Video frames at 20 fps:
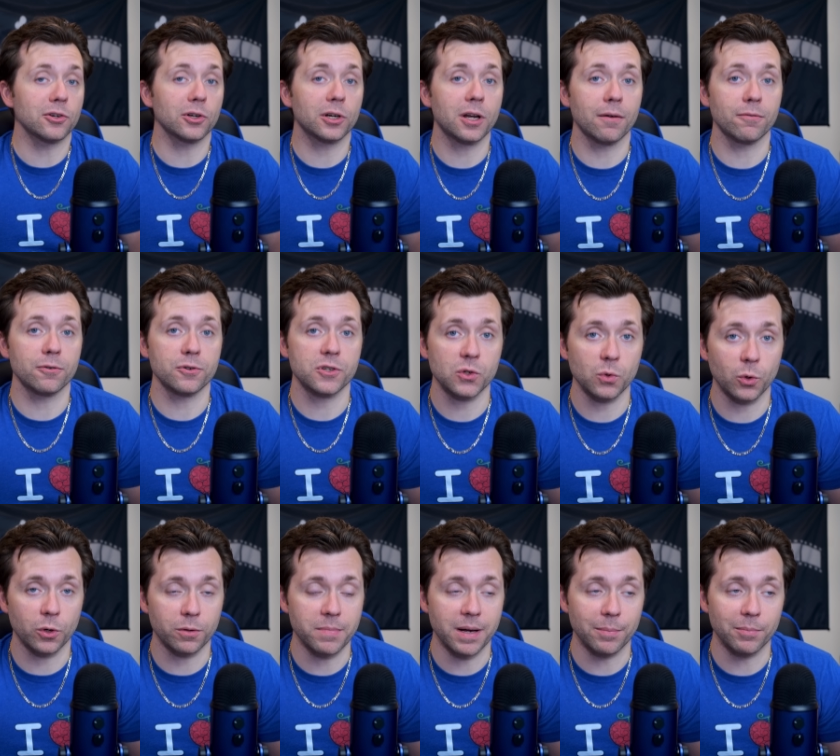undercover
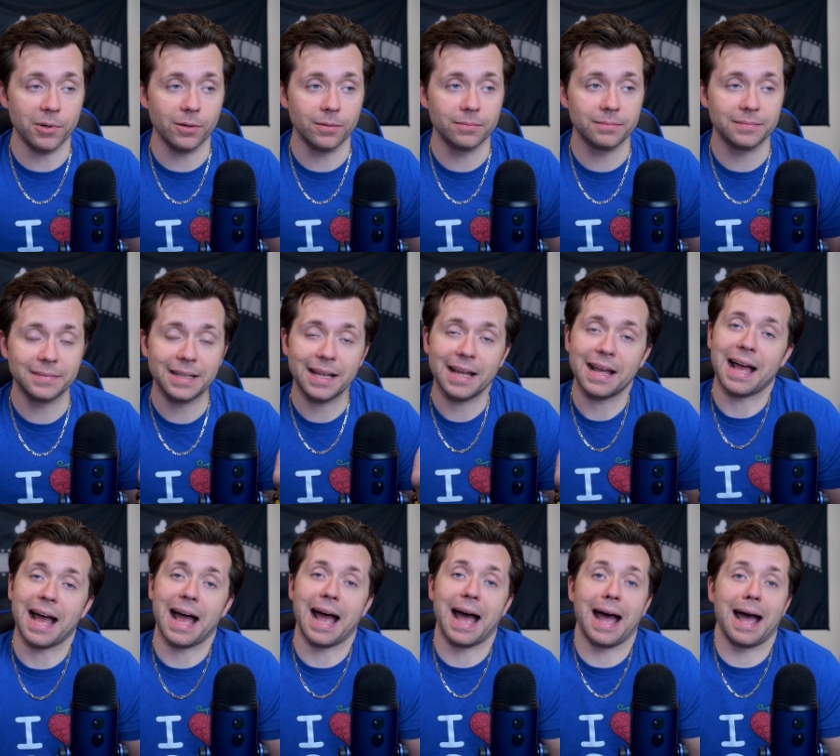sword member.
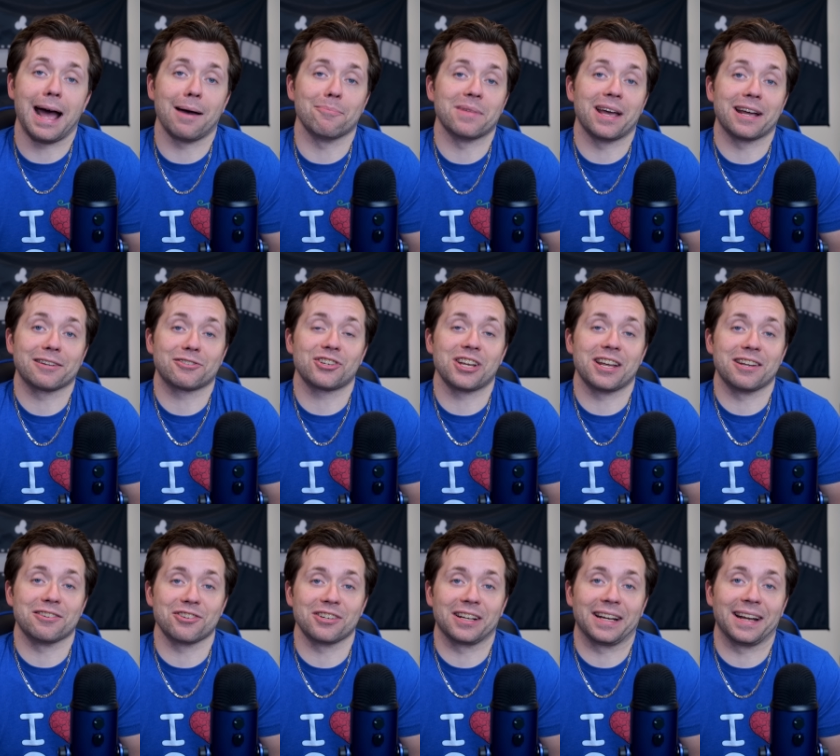I'm not
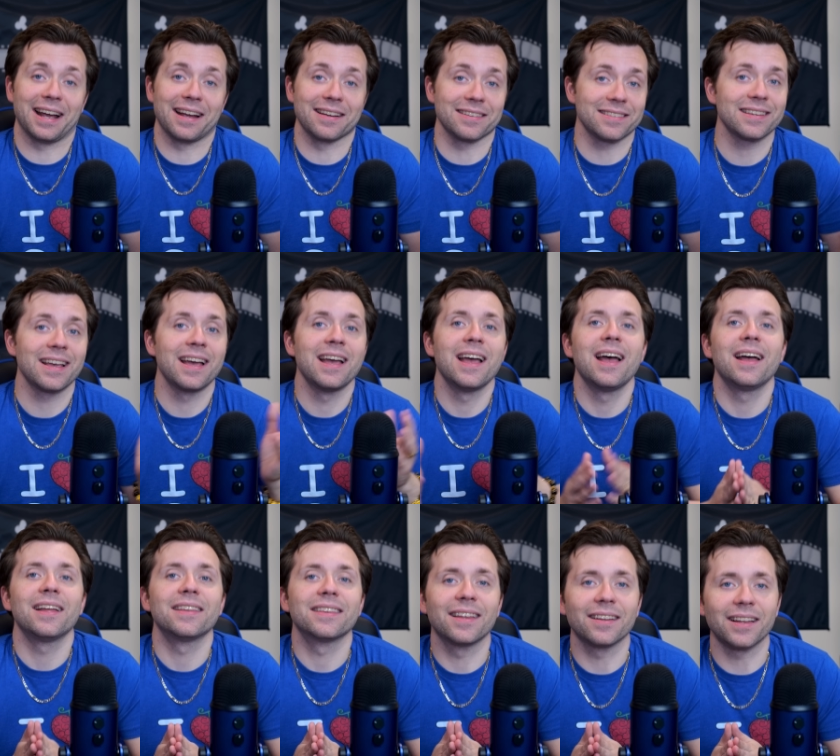changing, guys.
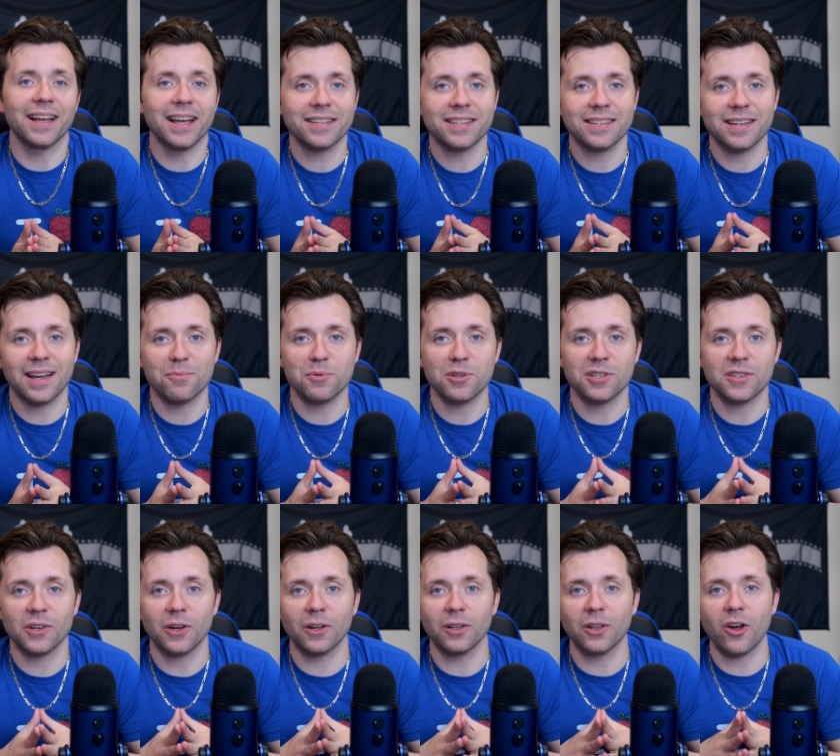The last time we
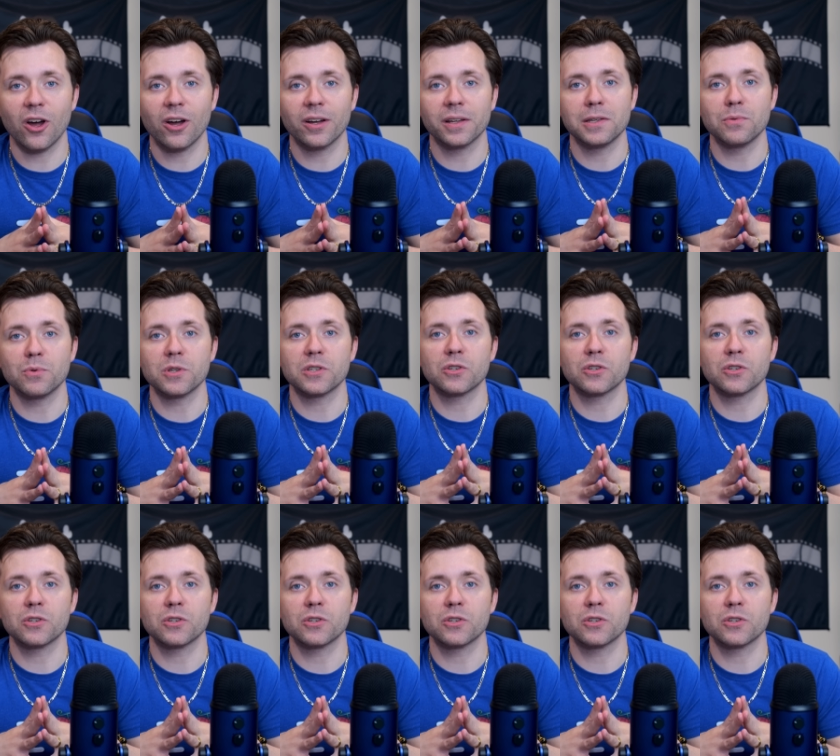saw Law, he